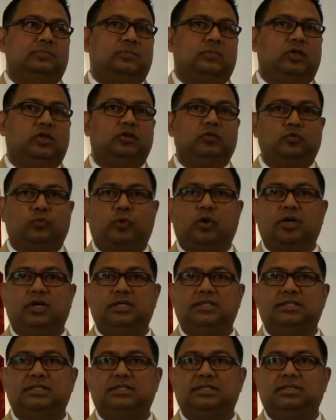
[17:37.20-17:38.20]
Those
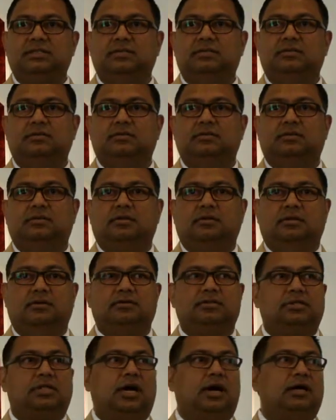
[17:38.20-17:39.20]
words,
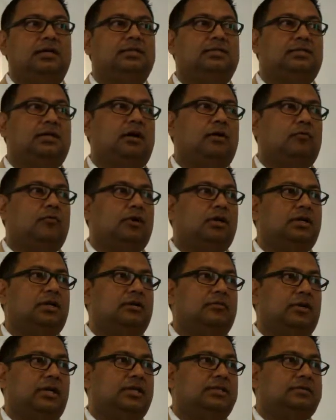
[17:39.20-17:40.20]
those thoughts are what
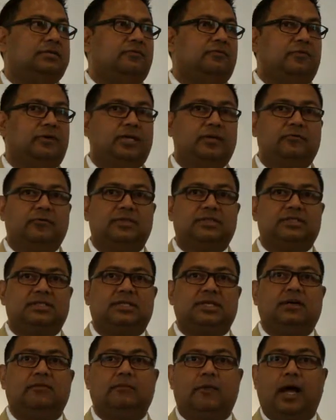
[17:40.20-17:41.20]
creates the
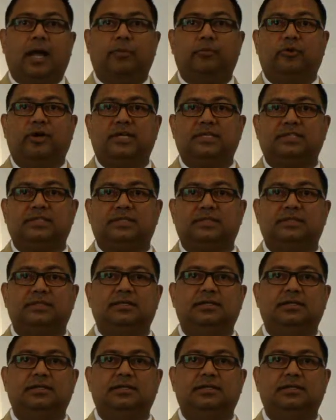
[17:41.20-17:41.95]
frequency of vibration